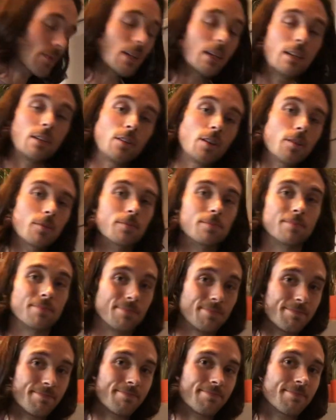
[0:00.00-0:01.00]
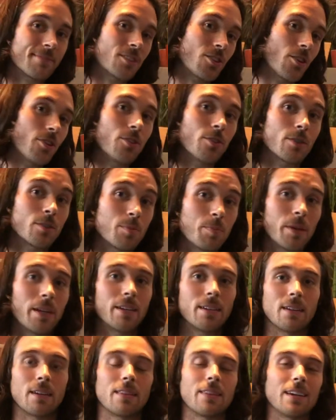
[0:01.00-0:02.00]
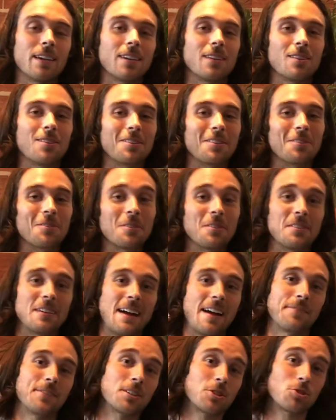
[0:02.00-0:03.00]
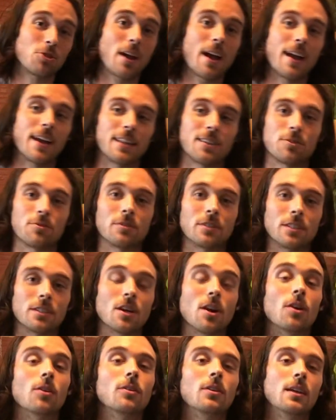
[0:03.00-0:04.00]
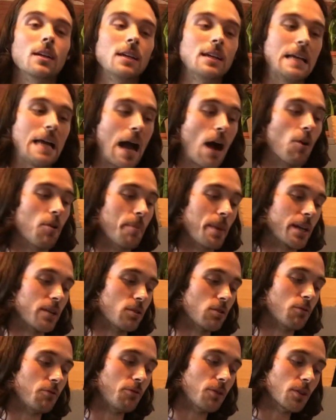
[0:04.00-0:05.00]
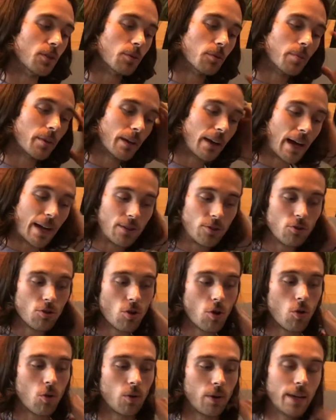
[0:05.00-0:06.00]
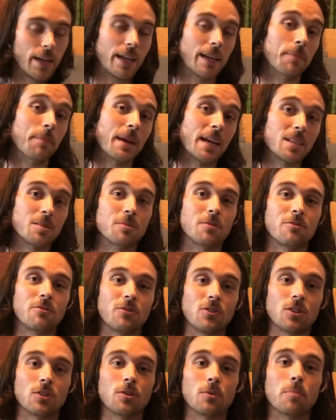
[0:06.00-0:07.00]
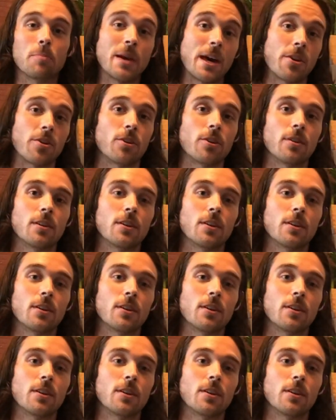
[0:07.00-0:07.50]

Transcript: I don't know, it's hard to explain. I think you have to try it to really know how it makes you feel, but I do know it makes me feel better